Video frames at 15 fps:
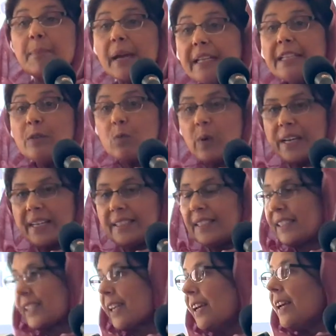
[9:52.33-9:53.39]
many
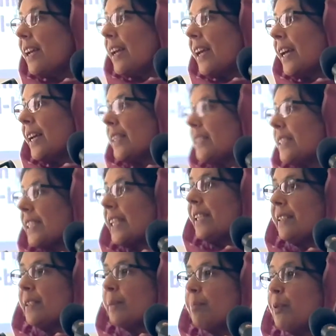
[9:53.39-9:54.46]
ways. And
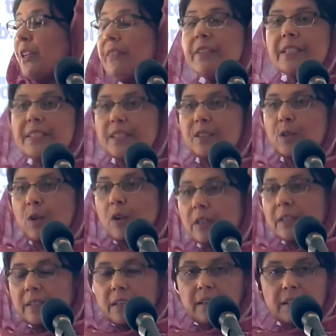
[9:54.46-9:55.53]
in the previous
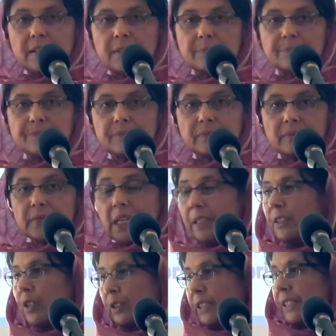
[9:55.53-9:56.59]
talk,
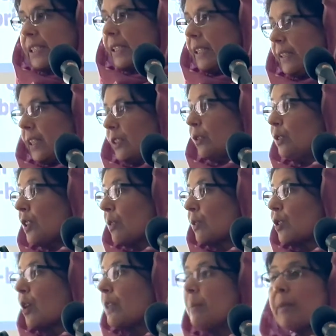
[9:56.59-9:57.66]
Dr. Sangeeta Luthra was
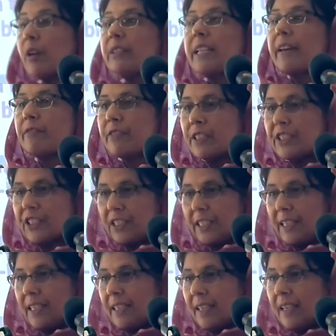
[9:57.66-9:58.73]
talking about
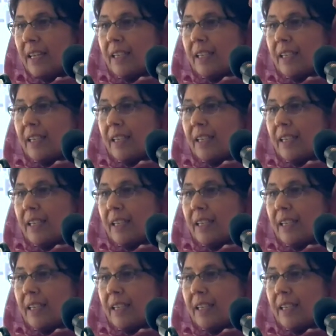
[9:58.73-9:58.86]
diversity.